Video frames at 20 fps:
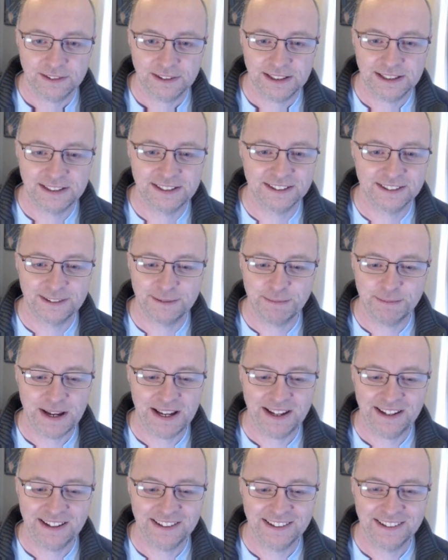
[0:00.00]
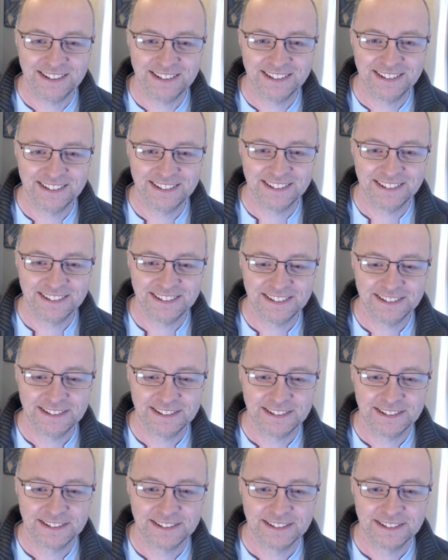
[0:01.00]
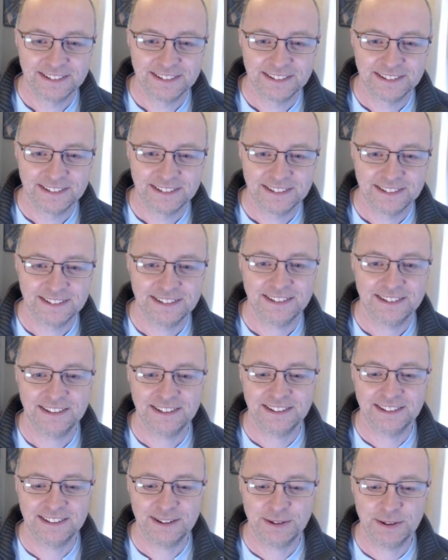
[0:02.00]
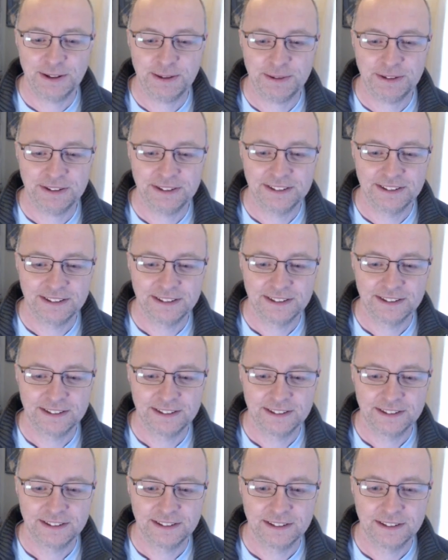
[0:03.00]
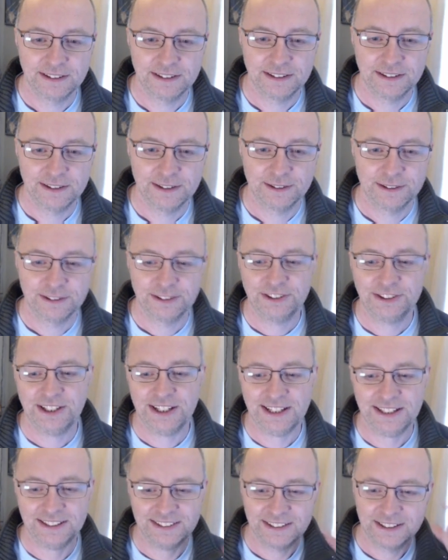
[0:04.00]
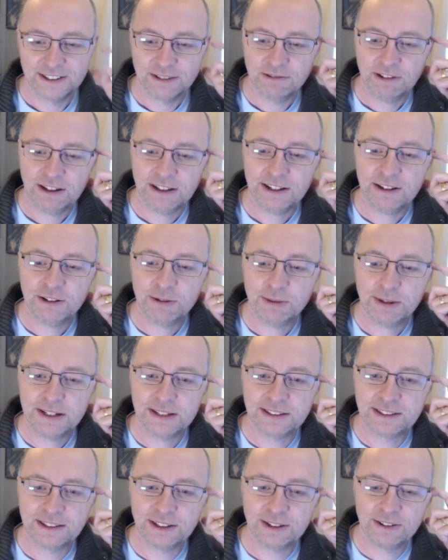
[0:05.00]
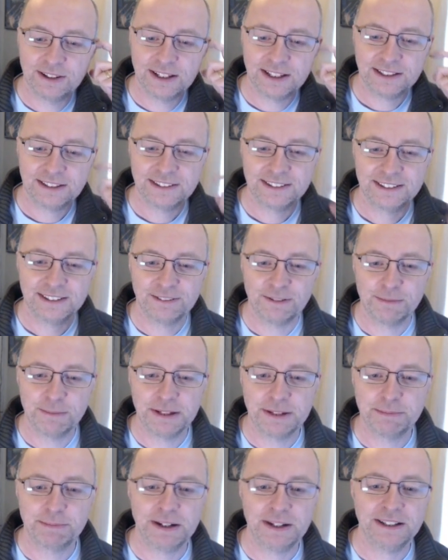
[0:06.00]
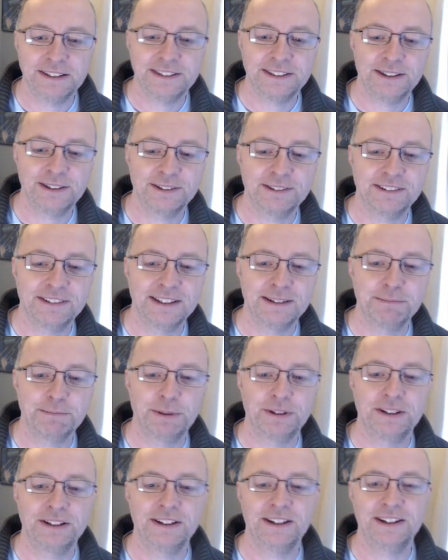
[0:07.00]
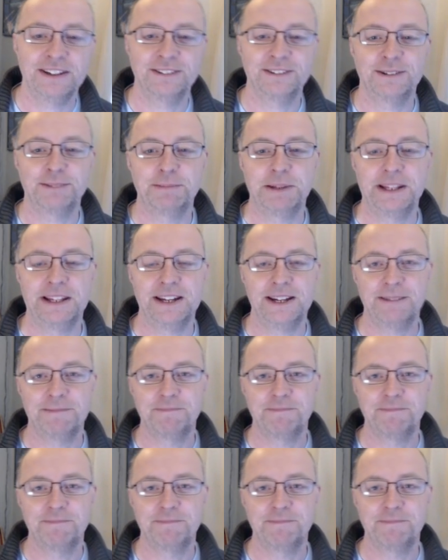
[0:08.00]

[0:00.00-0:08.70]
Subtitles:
It doesn't matter. I'm gonna go with that one. Shit. Right, the only way to do this is for me to play a joker and put the 9 on top of